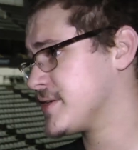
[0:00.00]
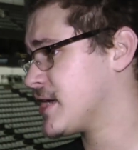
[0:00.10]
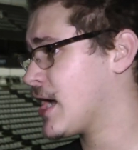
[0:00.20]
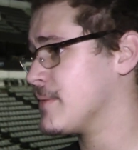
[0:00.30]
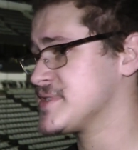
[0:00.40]
of
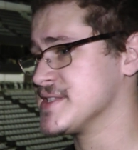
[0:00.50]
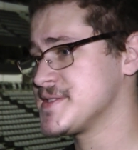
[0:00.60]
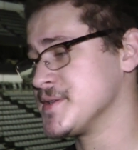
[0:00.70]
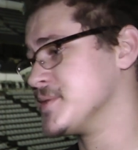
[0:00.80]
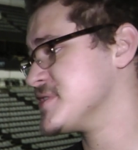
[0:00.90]
times as
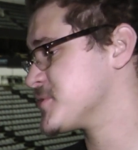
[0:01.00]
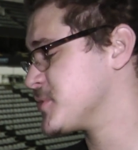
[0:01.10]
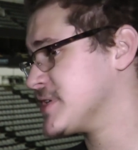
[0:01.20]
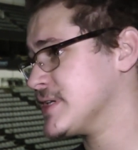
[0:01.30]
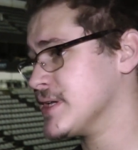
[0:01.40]
soon as
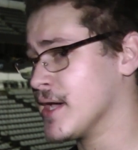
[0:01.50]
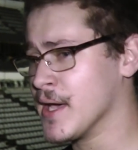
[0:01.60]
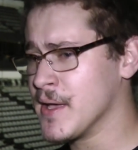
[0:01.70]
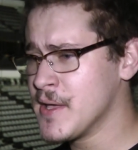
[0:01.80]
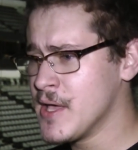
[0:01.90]
we uh,
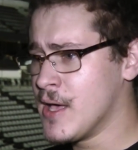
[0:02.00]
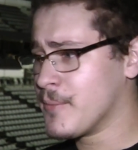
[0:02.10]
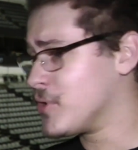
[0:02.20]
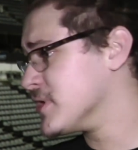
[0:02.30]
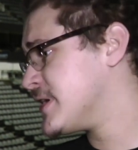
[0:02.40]

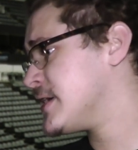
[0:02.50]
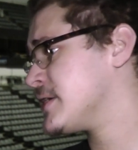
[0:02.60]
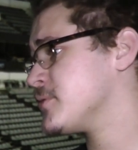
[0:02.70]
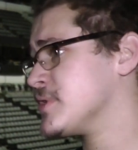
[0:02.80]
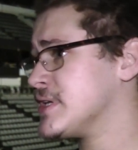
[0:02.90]
pull in,